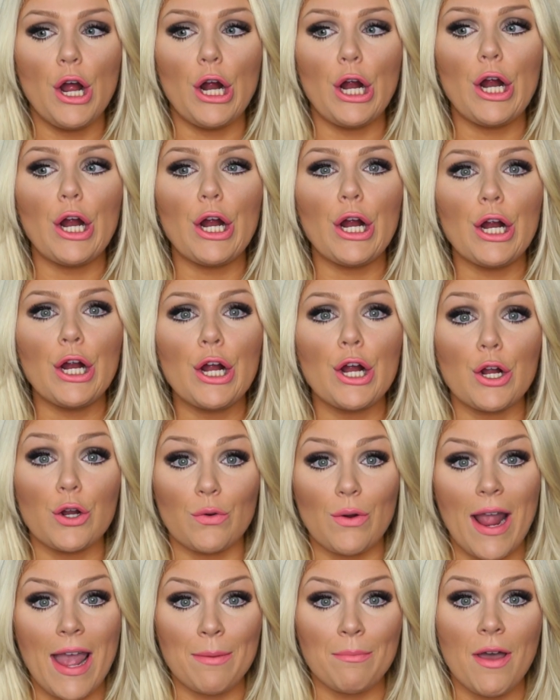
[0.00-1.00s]
Her
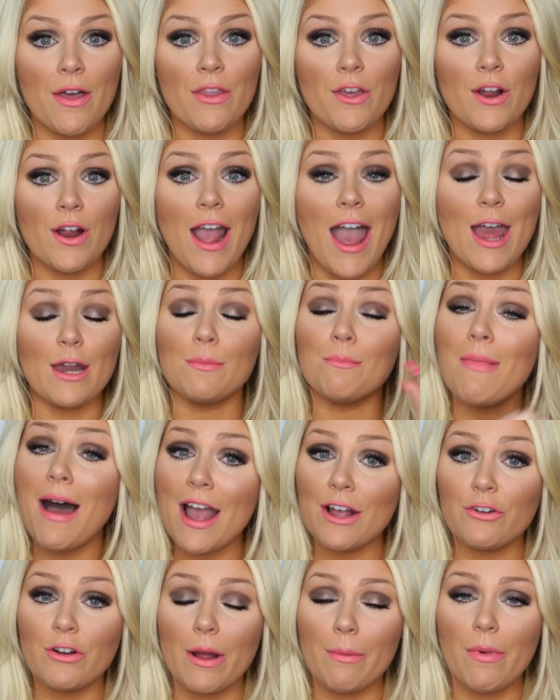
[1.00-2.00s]
grandmother and
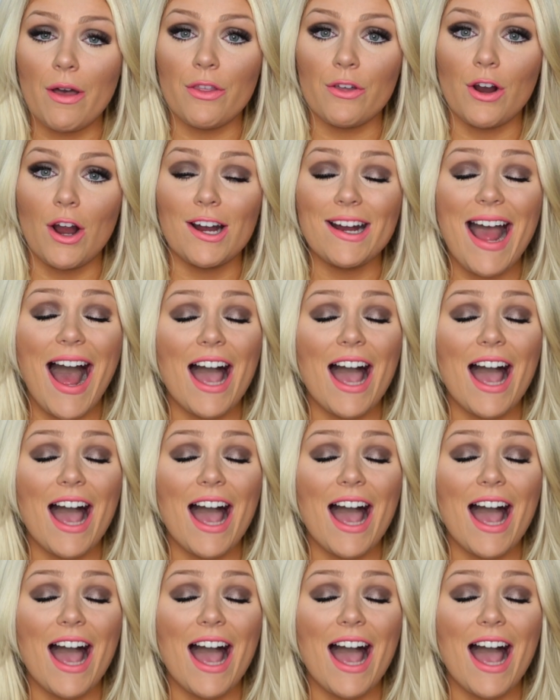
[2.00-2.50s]
my grandmother are